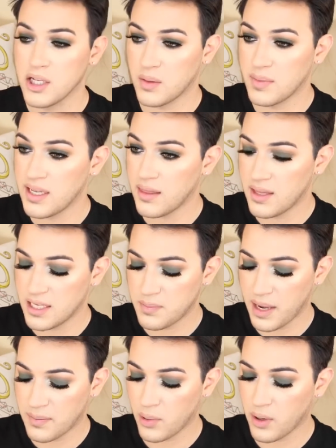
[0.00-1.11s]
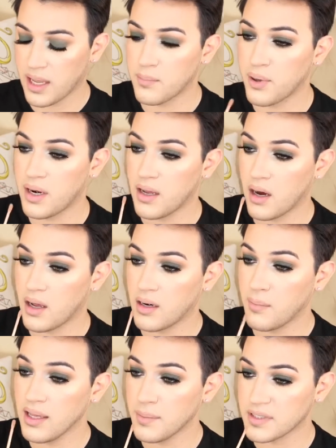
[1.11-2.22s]
So I'm gonna take this bad boy and put it on
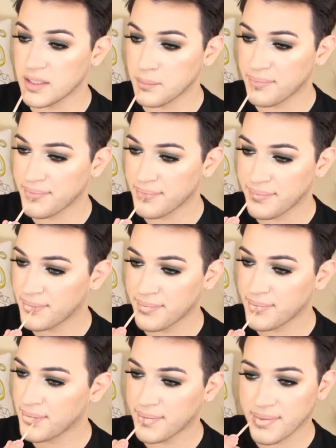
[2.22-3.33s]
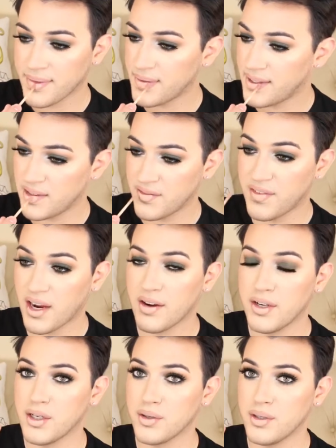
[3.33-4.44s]
my lips. It's very
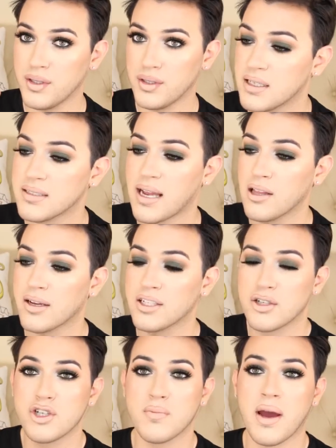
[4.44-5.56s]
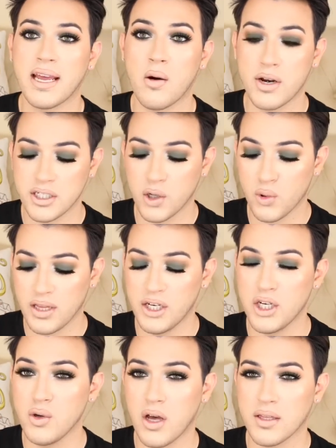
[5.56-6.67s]
nude. Since I look is so dramatic, I wanted to go really
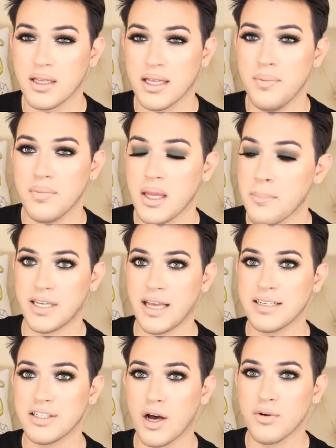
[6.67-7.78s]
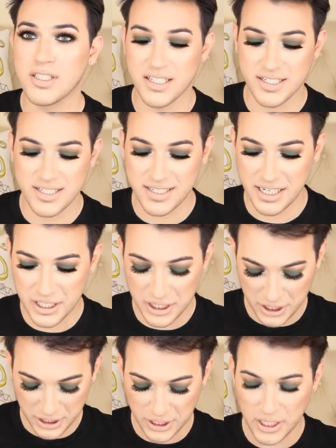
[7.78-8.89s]
nude on the lip. Dang, this is almost
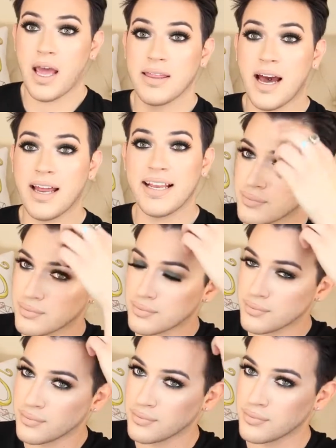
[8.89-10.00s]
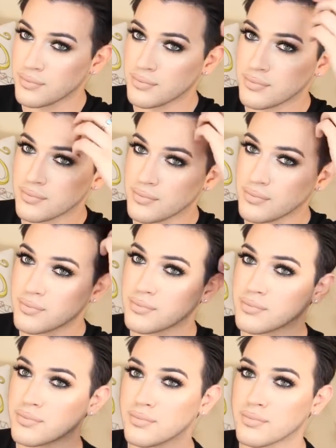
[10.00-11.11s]
concealer. And that is the final look. This
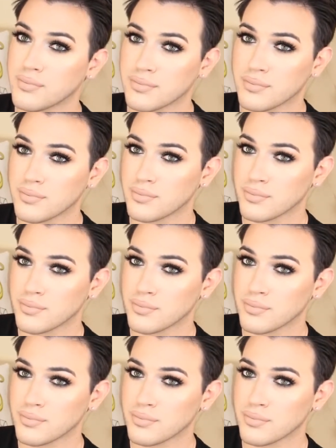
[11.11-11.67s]
is everything.